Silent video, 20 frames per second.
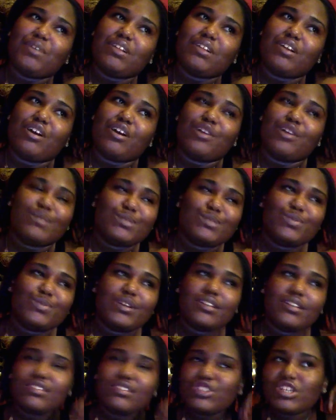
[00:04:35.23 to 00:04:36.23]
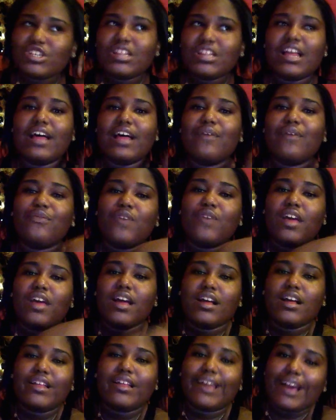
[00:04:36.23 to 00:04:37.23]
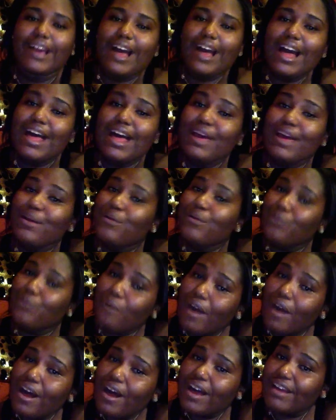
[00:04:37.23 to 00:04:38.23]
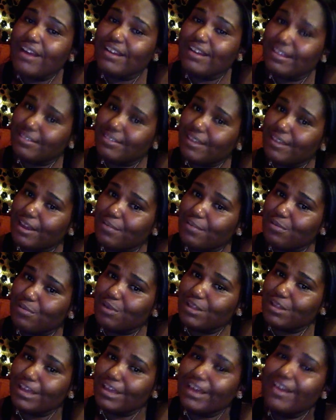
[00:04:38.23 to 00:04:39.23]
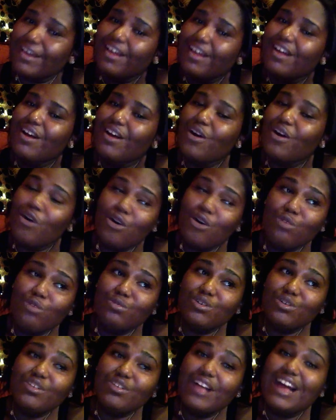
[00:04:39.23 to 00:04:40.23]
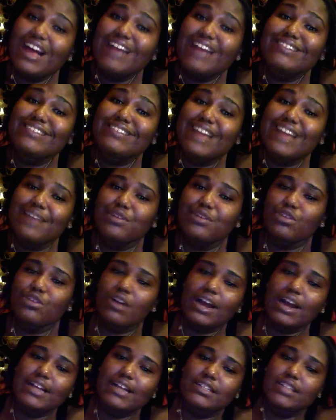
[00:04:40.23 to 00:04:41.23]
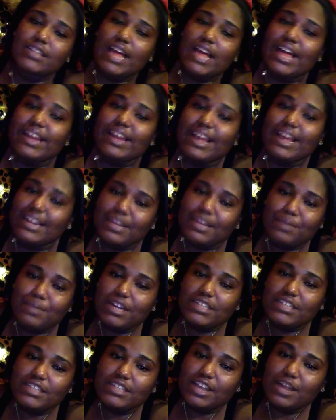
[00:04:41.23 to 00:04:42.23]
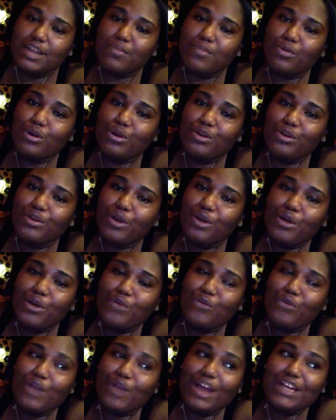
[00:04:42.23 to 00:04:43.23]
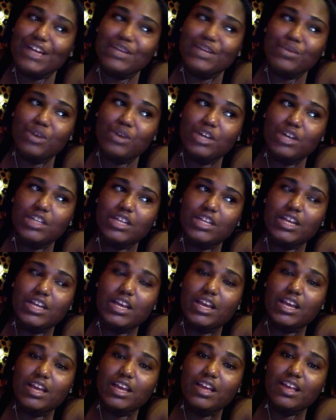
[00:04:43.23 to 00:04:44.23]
Alara was when she left. Like, I cried at the airport. Like, homegirl had never cried at anybody's airport for anyone. Like,